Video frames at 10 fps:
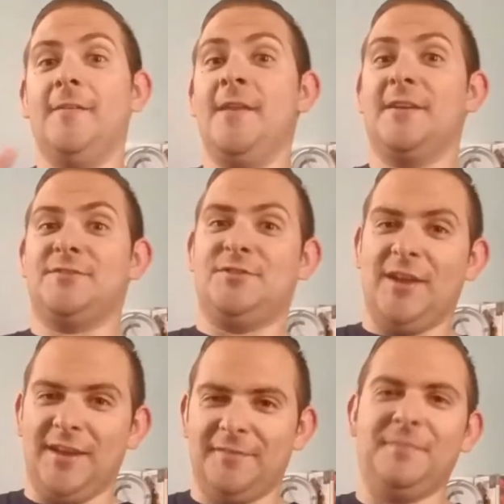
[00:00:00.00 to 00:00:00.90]
next
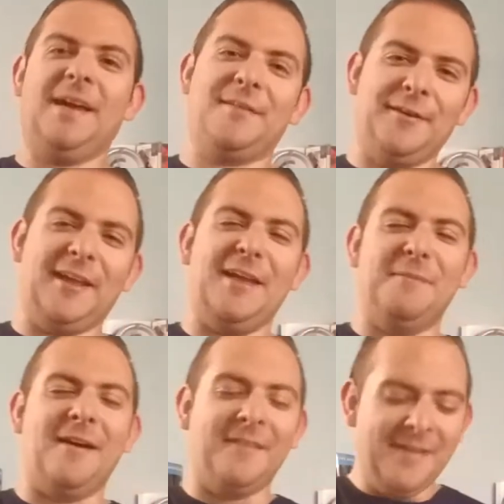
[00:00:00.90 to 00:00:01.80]
gen back when it came
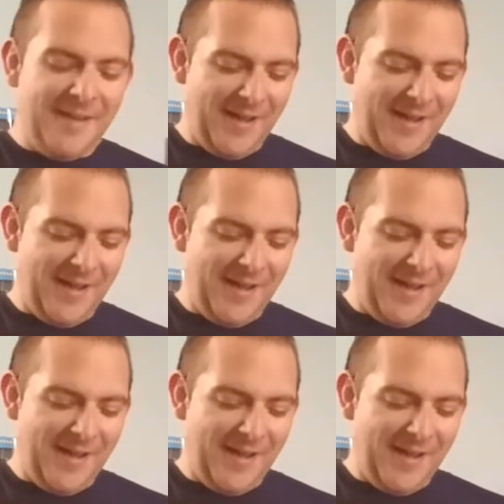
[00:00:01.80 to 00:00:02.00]
out.